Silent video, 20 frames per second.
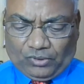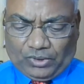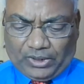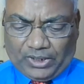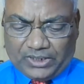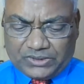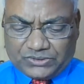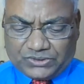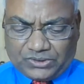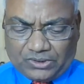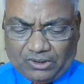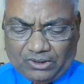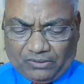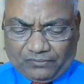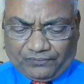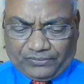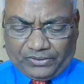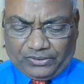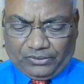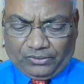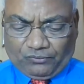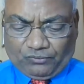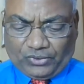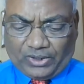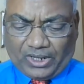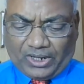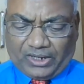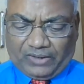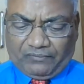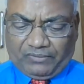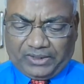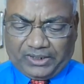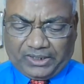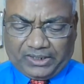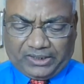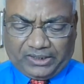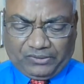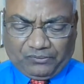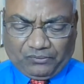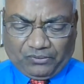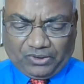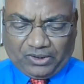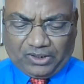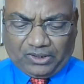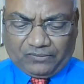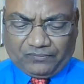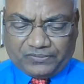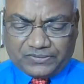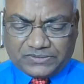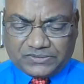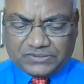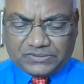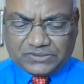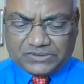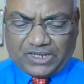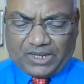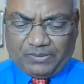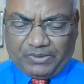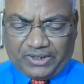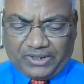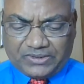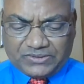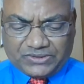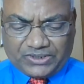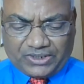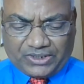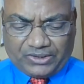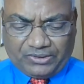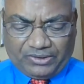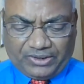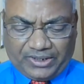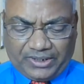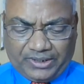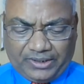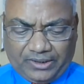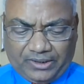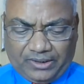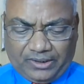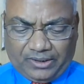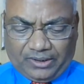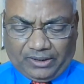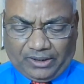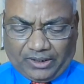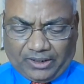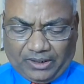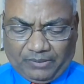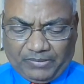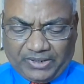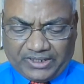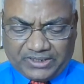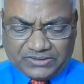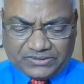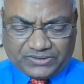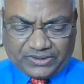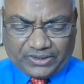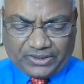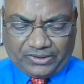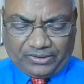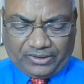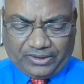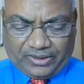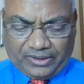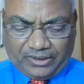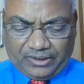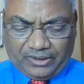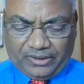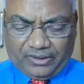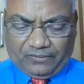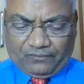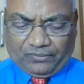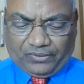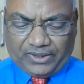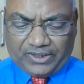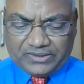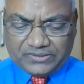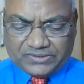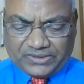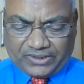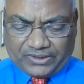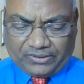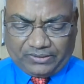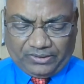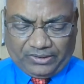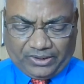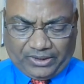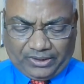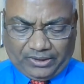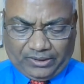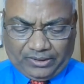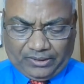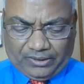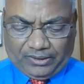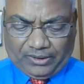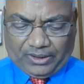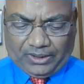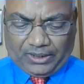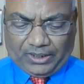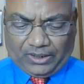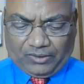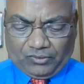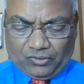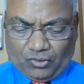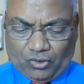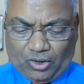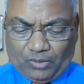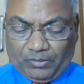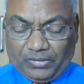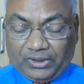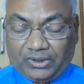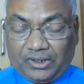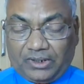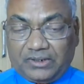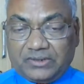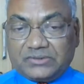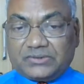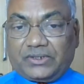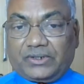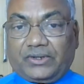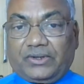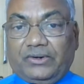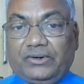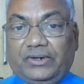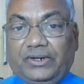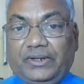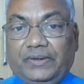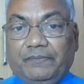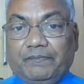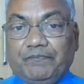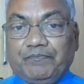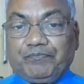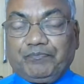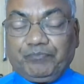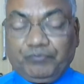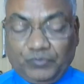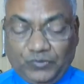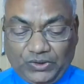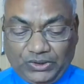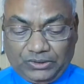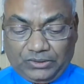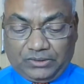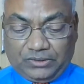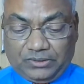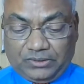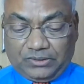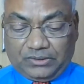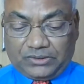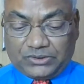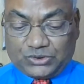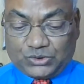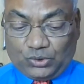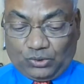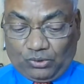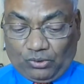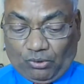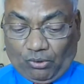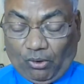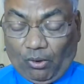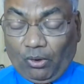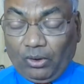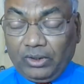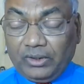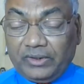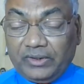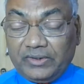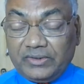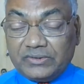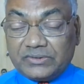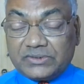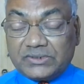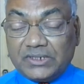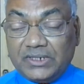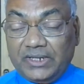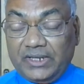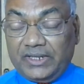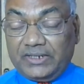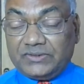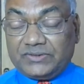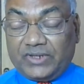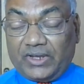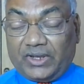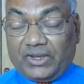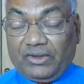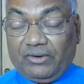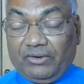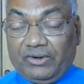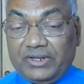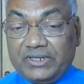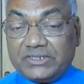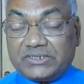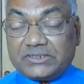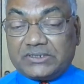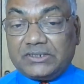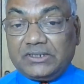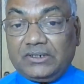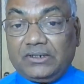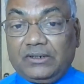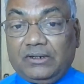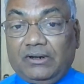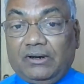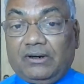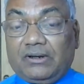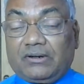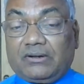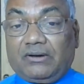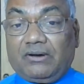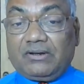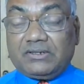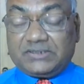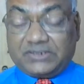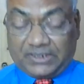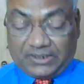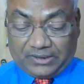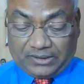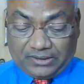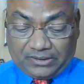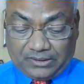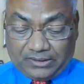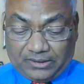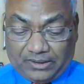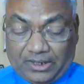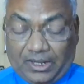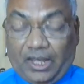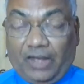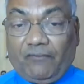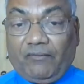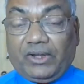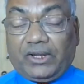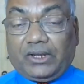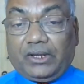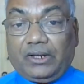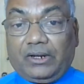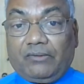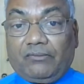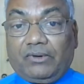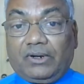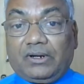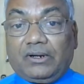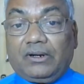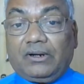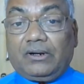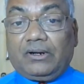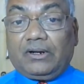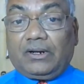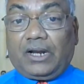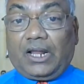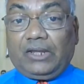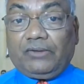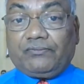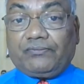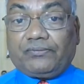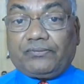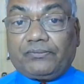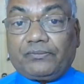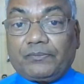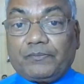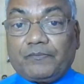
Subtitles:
As all of you know, we are living in the world of cyber insecurity, economic insecurity, food insecurity, and environmental insecurity. So all these insecurities are causing havoc in our life.